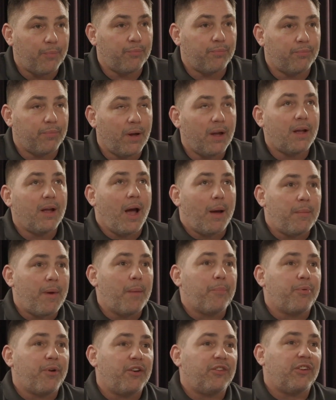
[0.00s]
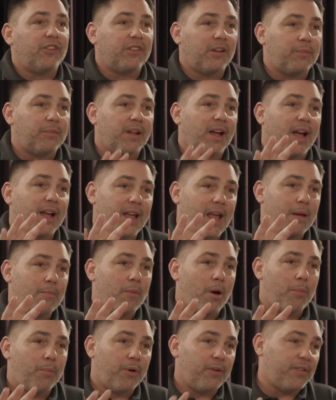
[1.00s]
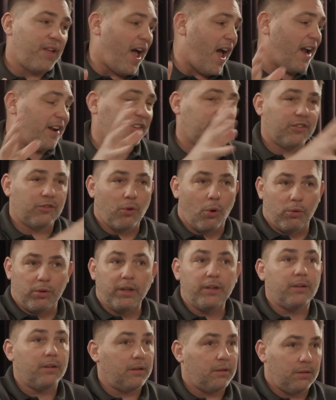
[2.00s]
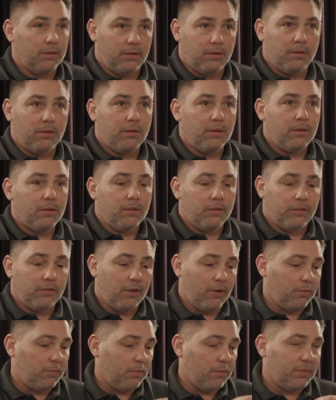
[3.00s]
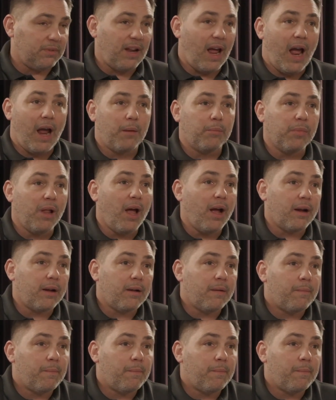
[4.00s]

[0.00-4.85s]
I'm not preaching something I came up with. I stole it. So time block.